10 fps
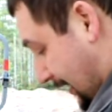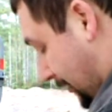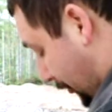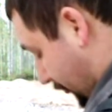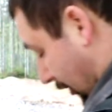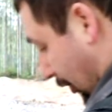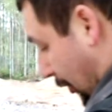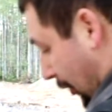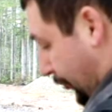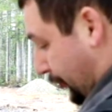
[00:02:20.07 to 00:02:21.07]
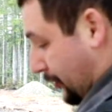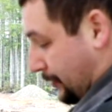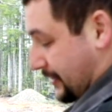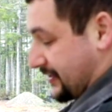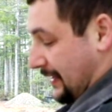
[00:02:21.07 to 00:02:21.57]
and then we'll drill a hole through
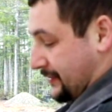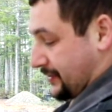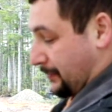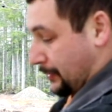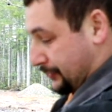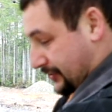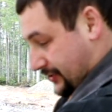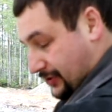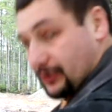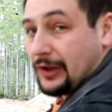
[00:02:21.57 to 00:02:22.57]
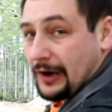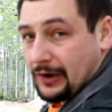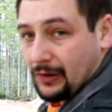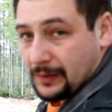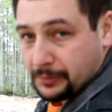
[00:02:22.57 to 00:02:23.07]
and put a stainless steel bolt in just to
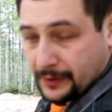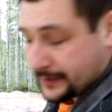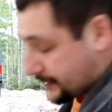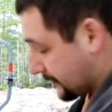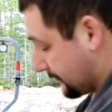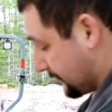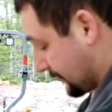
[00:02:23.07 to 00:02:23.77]
lock it all in place.